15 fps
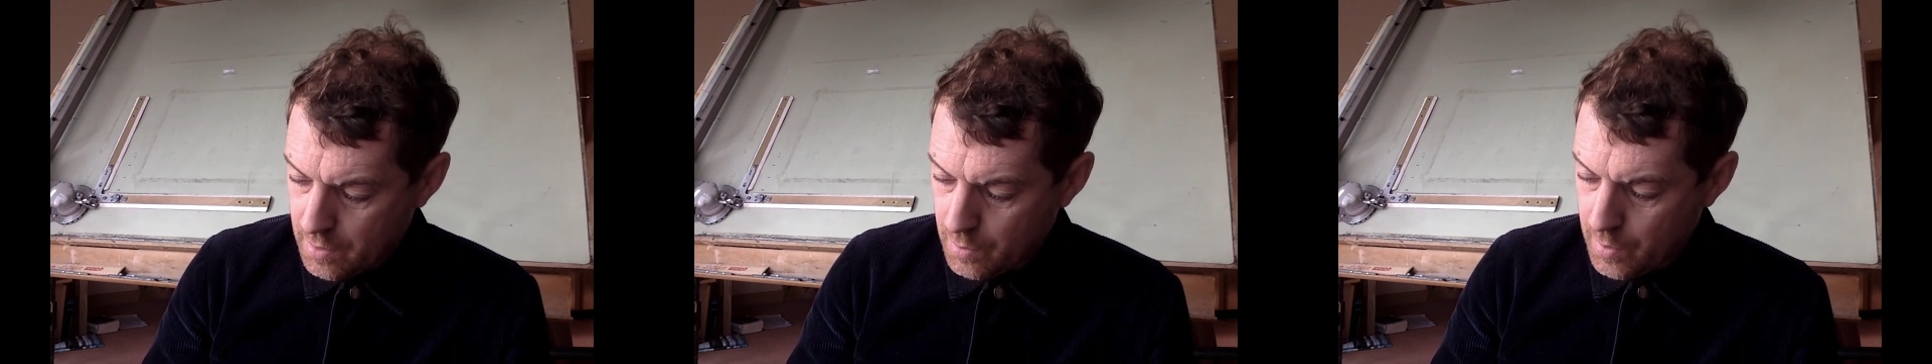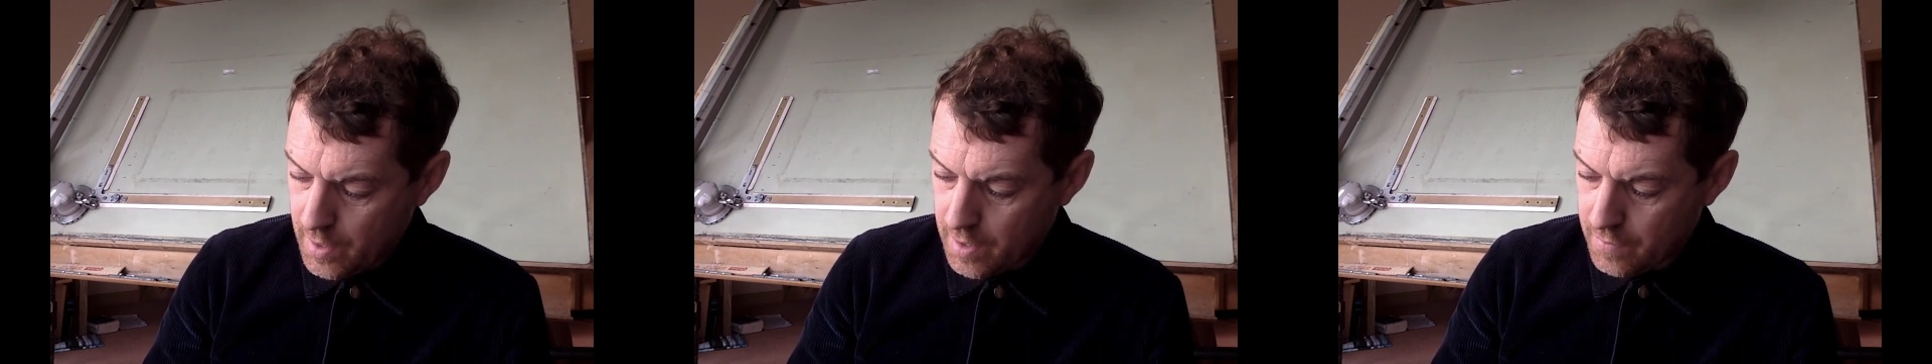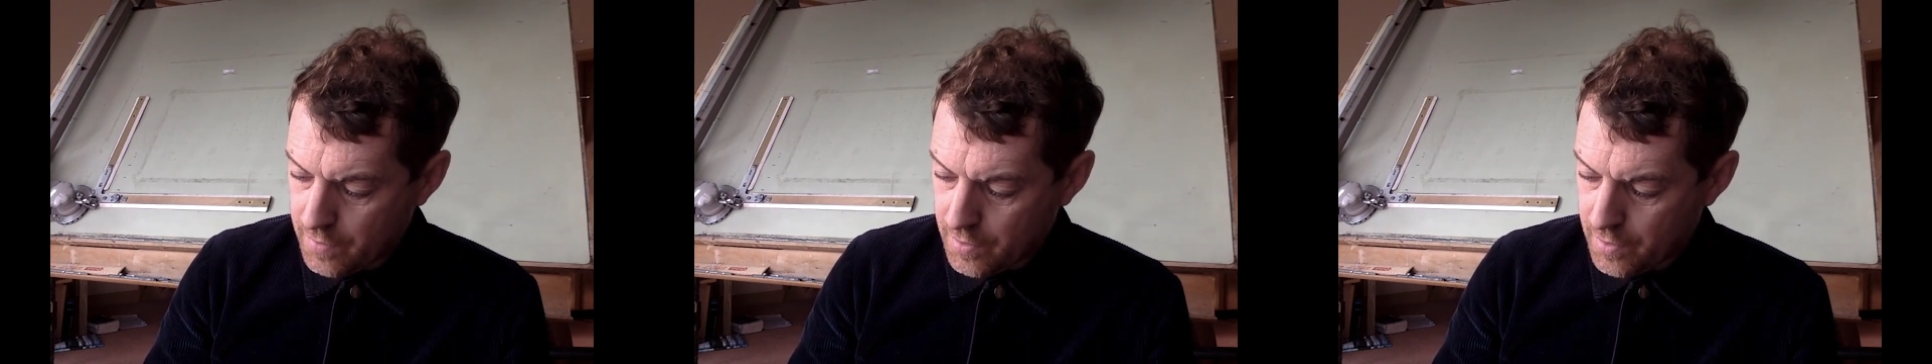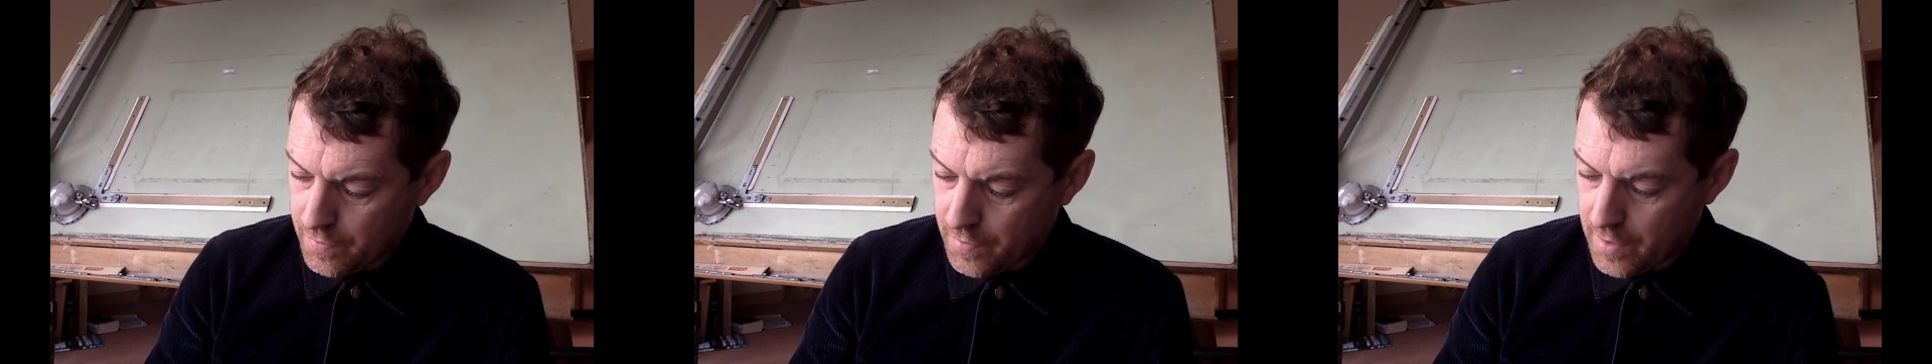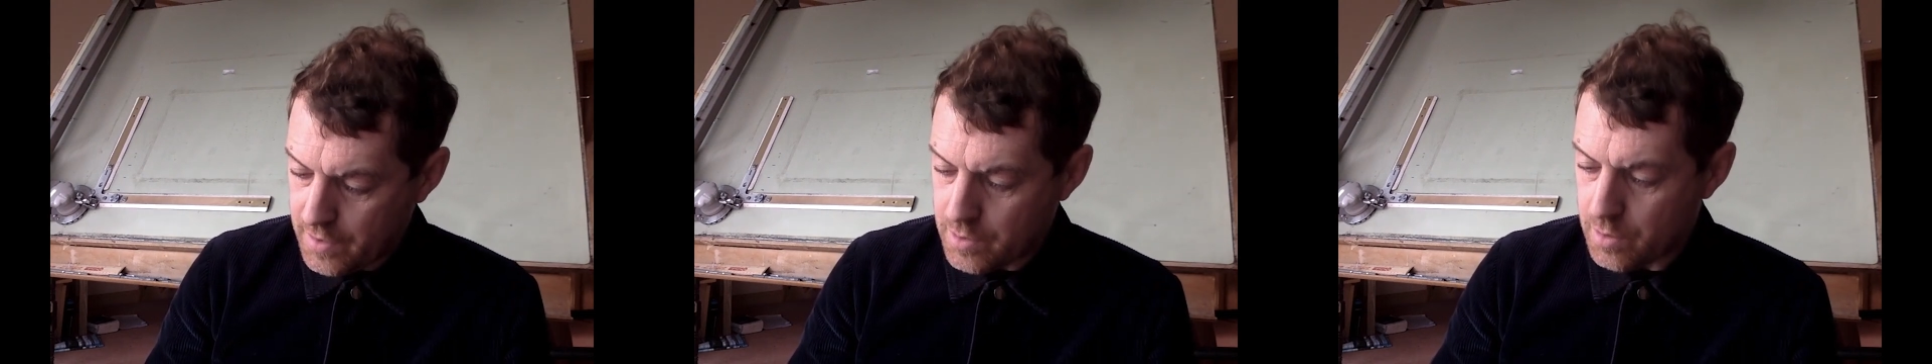waiting for a
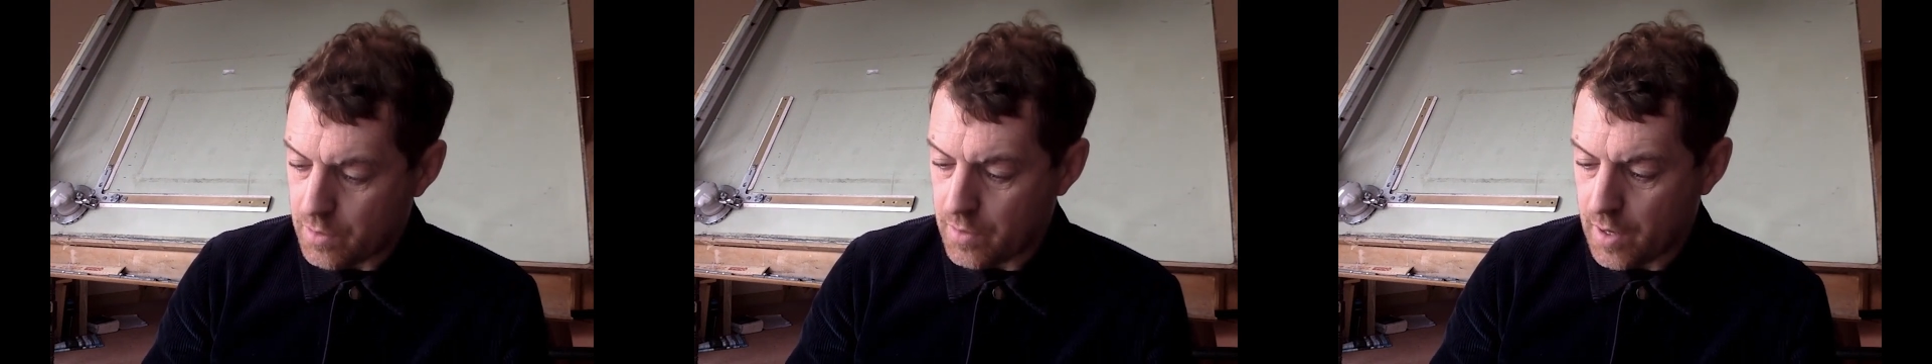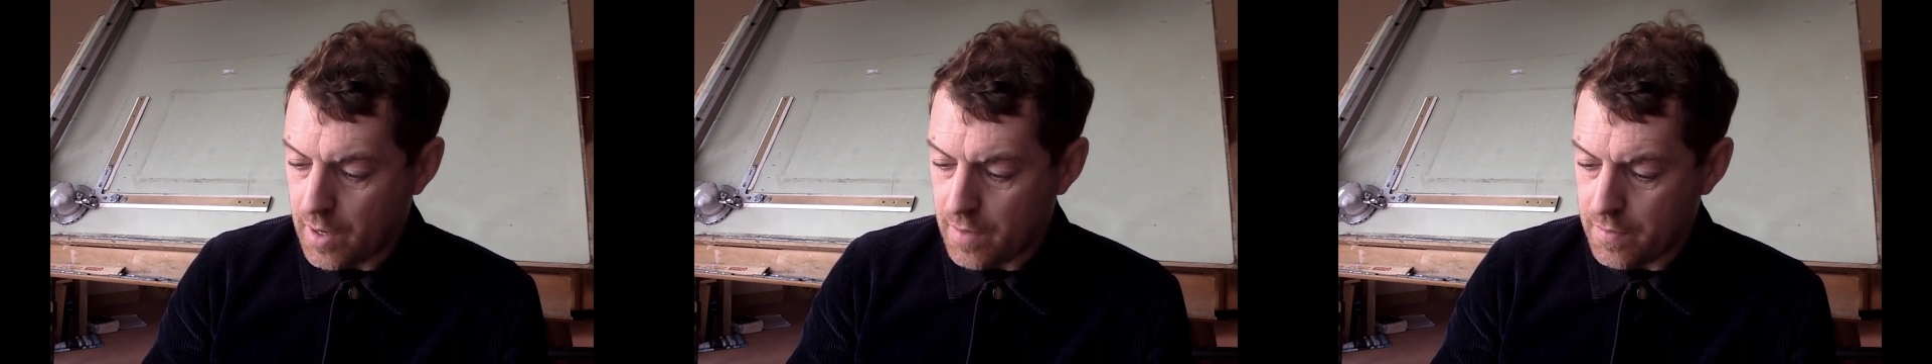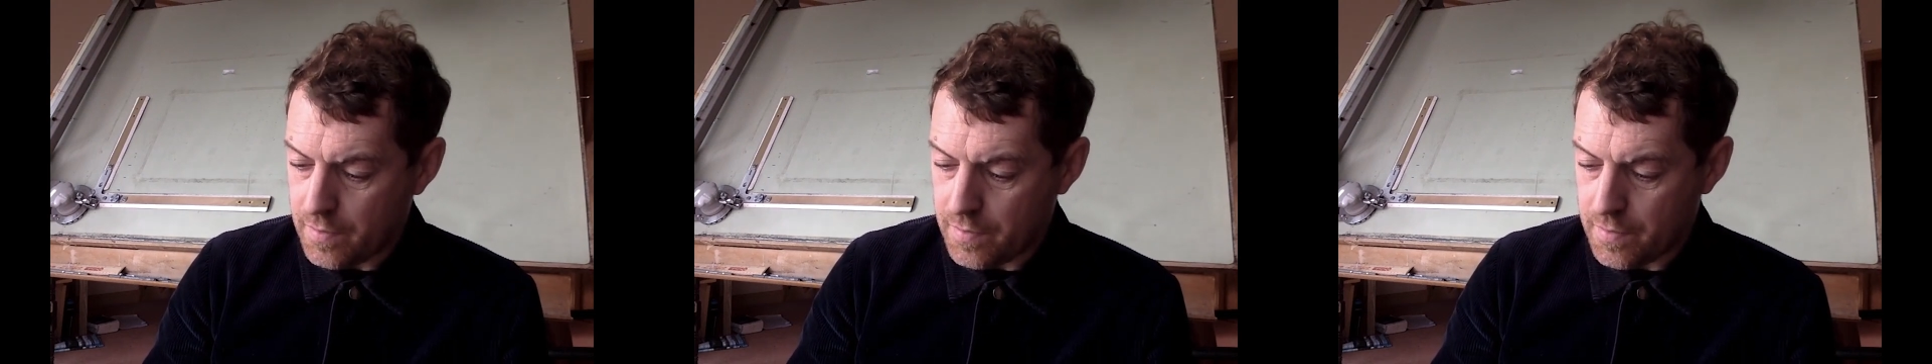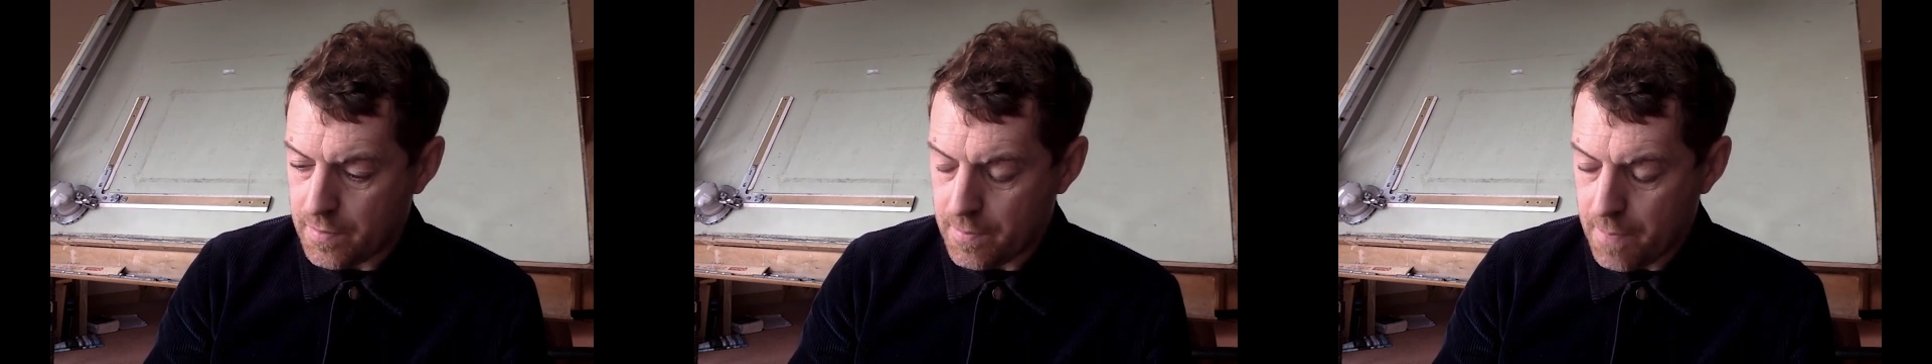friend to arrive.